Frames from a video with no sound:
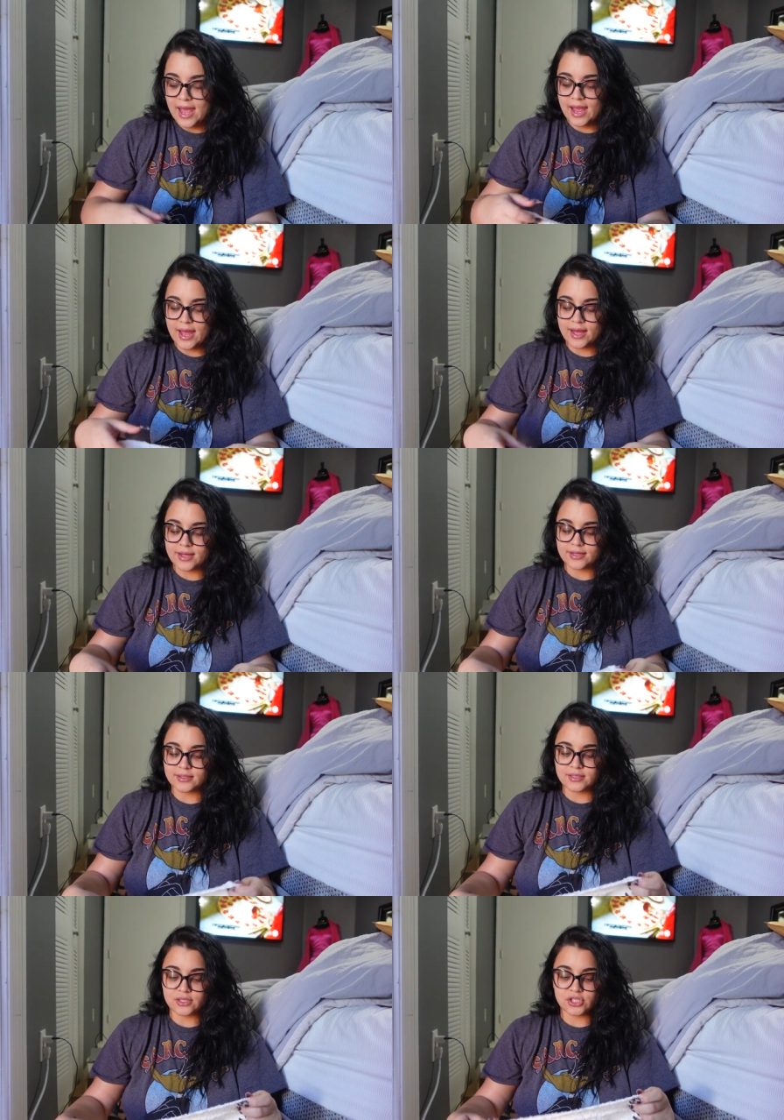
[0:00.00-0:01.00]

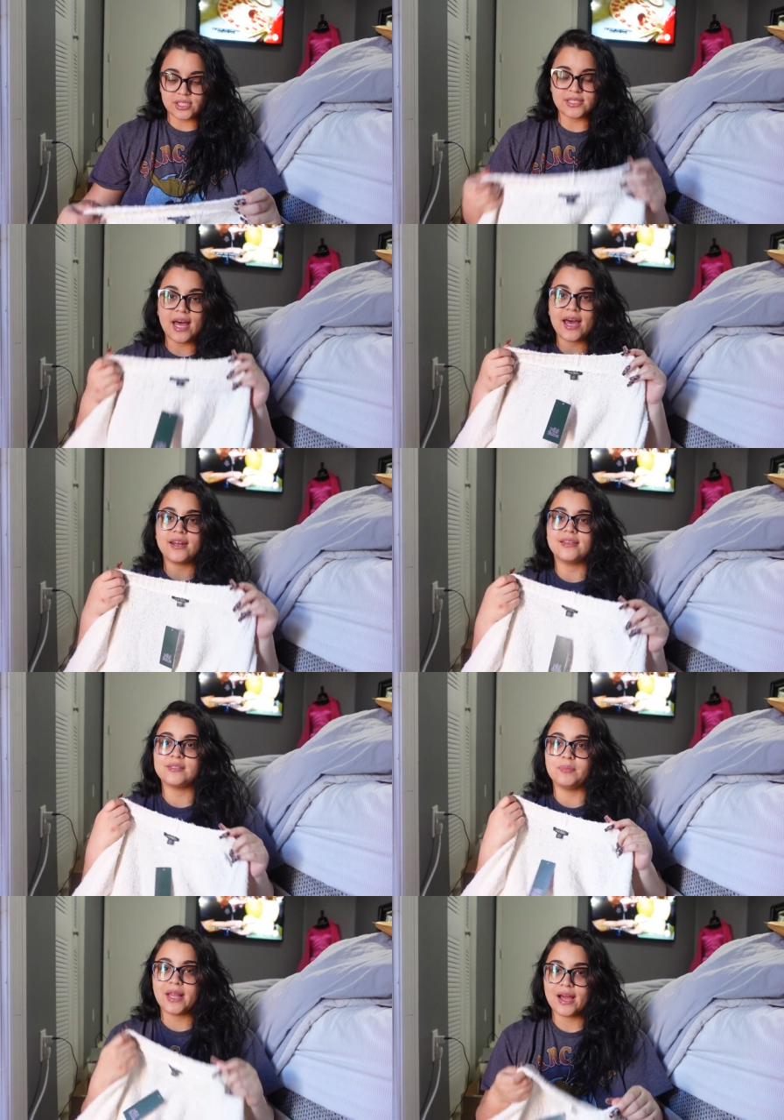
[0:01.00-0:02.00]
and she's had
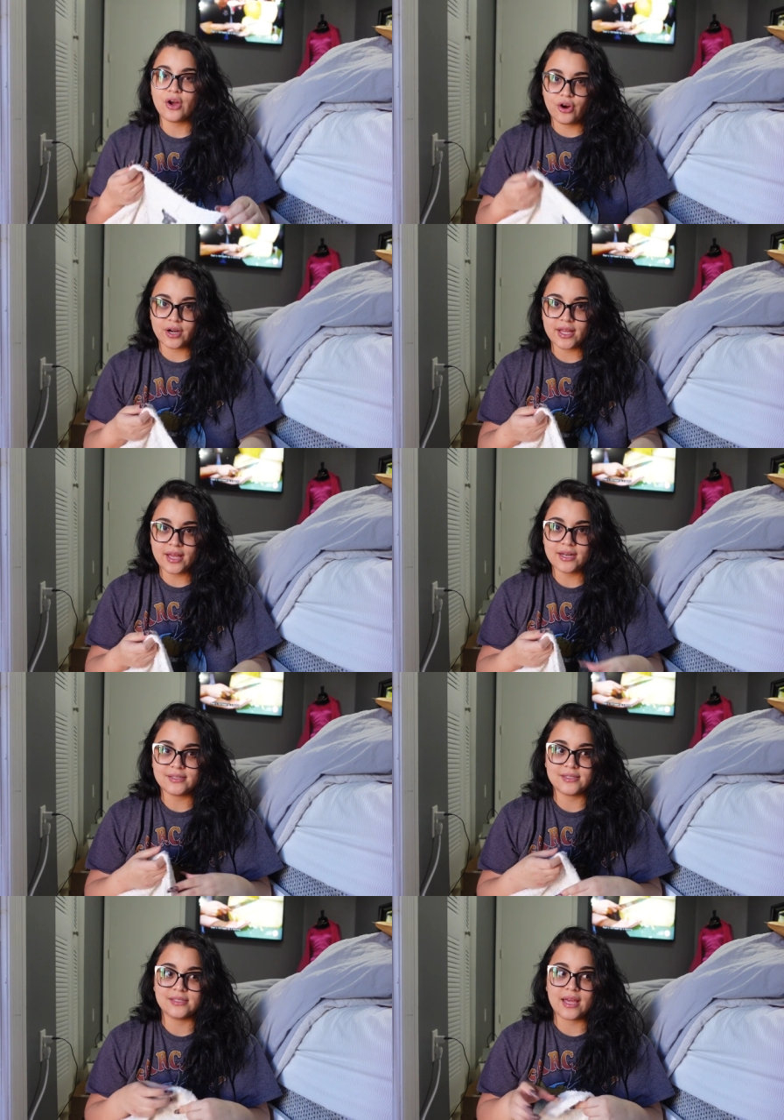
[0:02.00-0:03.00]
this black cardigan
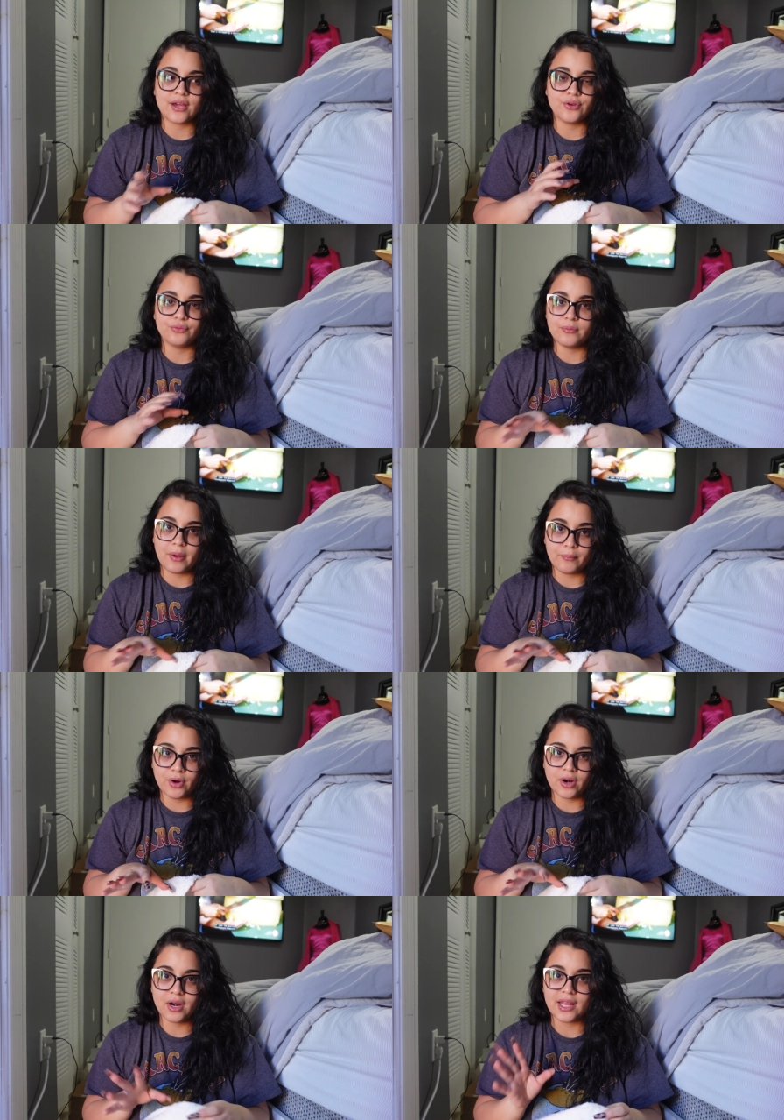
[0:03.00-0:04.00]
since i can
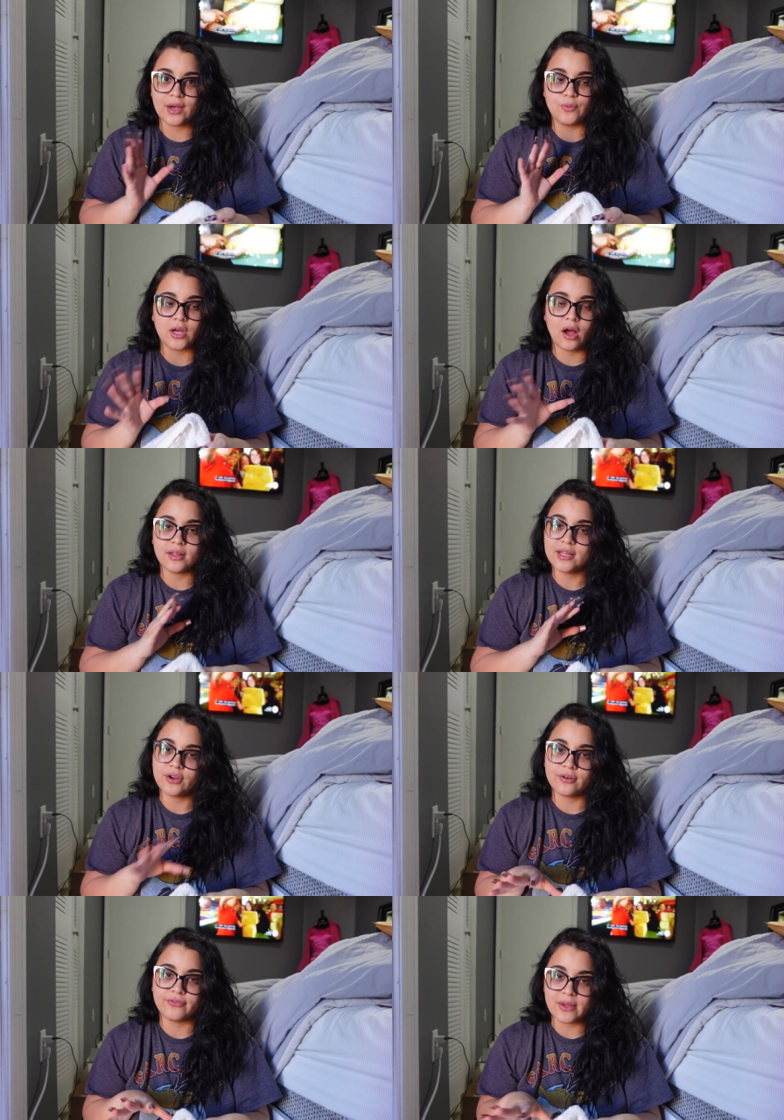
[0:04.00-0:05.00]
remember like we call it like
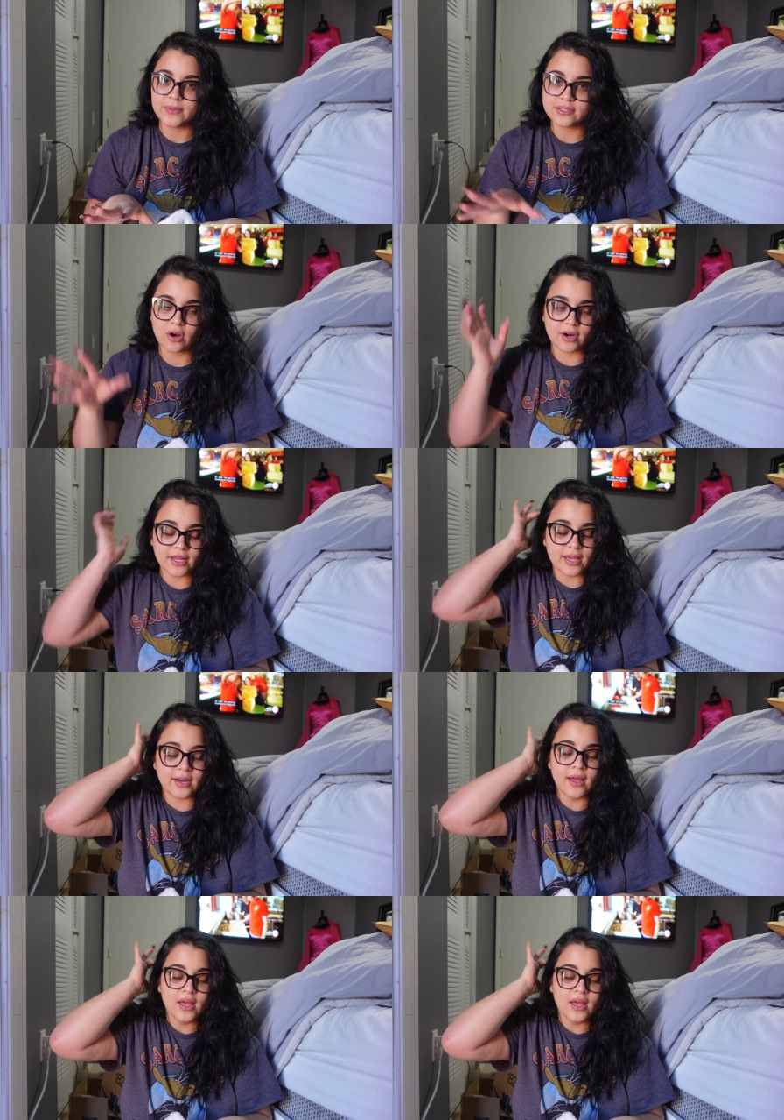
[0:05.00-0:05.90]
her famous cardigan